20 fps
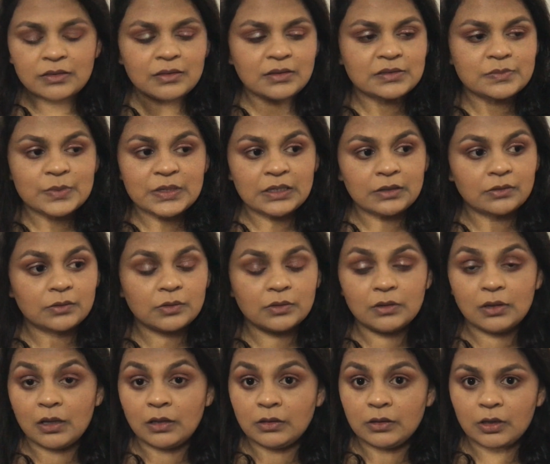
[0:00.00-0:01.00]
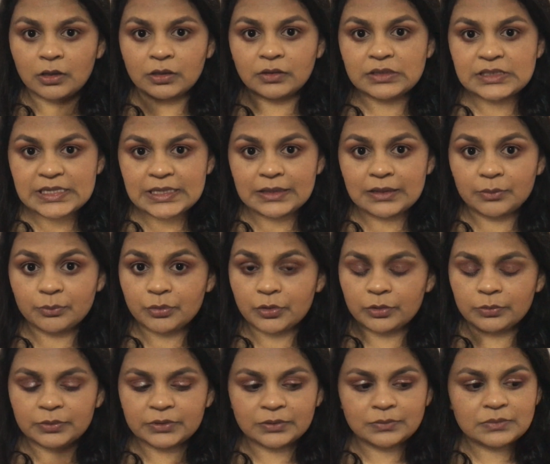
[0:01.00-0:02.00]
There's been a lot of teething
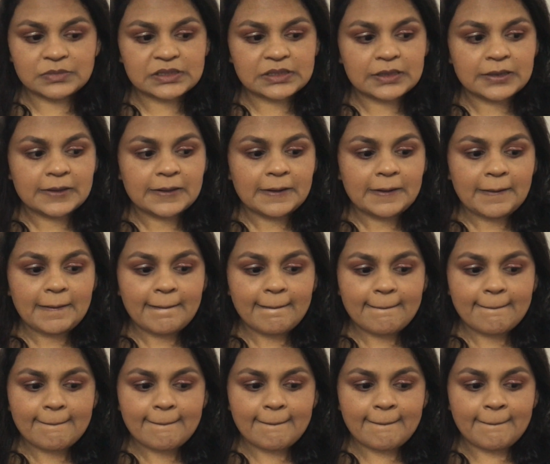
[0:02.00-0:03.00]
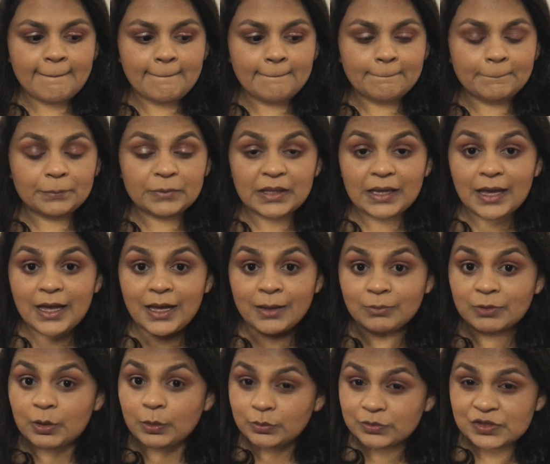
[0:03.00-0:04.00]
problems. I'm
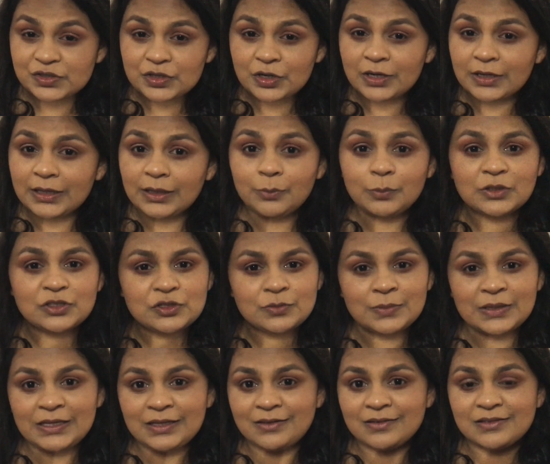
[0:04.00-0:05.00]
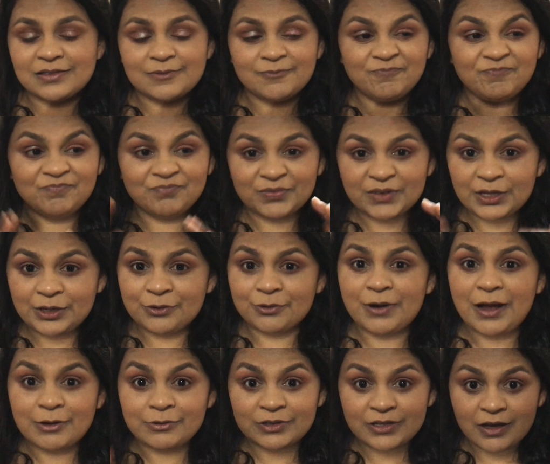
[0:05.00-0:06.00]
cold starting, which means
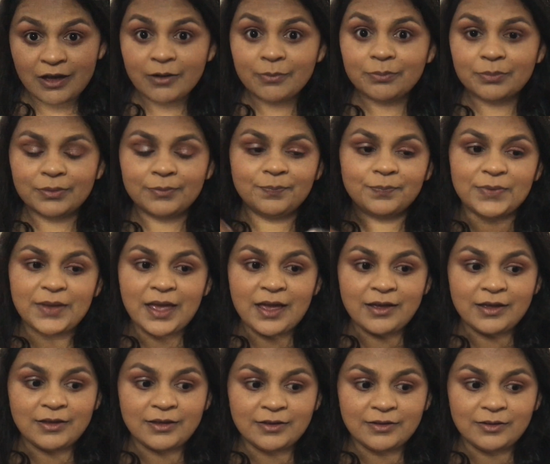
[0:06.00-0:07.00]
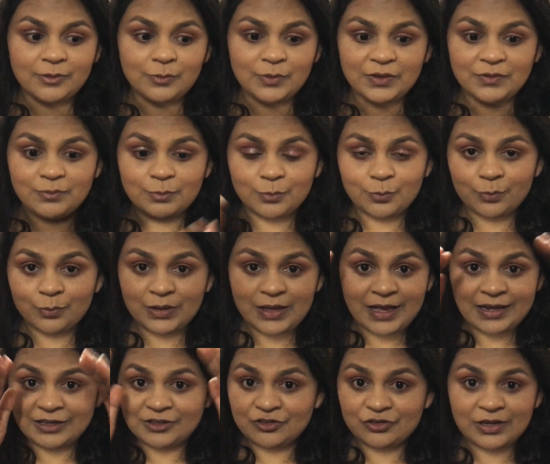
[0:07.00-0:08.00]
ground up. I
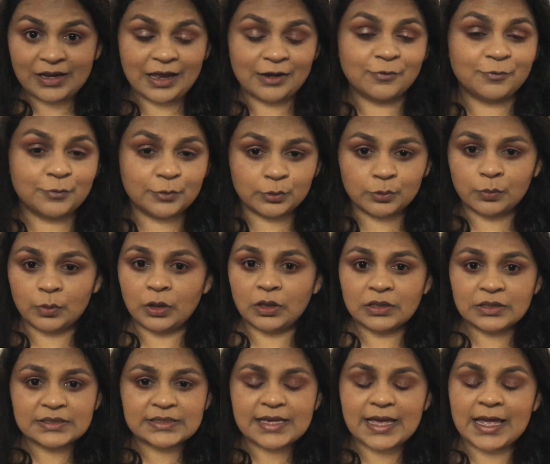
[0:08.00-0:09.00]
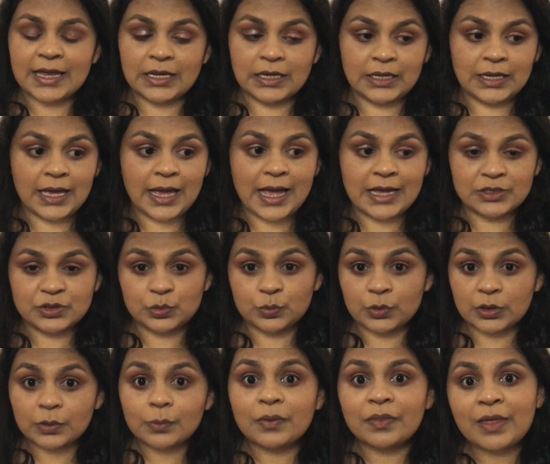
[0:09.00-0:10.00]
literally had 4 walls and I had to
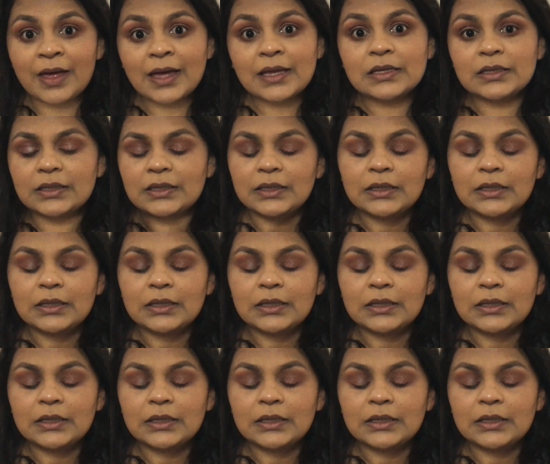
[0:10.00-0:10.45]
work with that.